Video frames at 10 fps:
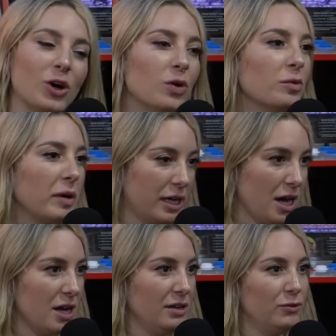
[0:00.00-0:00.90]
Oh my
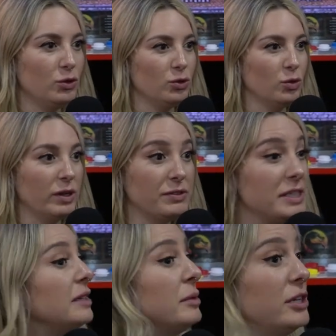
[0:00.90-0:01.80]
God! If you would have
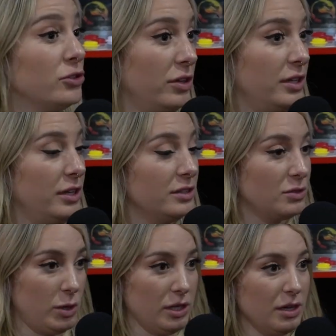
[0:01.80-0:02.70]
seen me during the
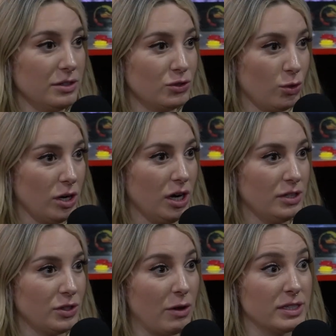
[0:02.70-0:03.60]
Escuela tour,
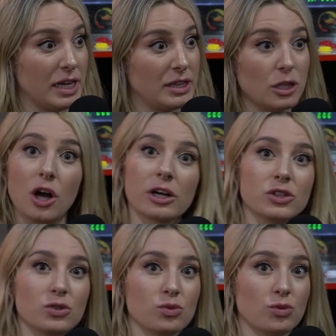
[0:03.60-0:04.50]
so that was like the
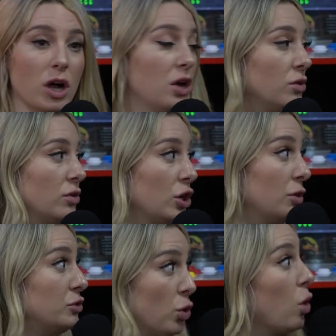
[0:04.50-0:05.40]
longest run
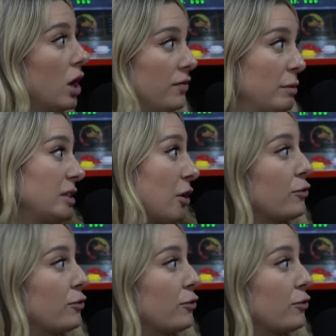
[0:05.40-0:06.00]
or tour. That was like our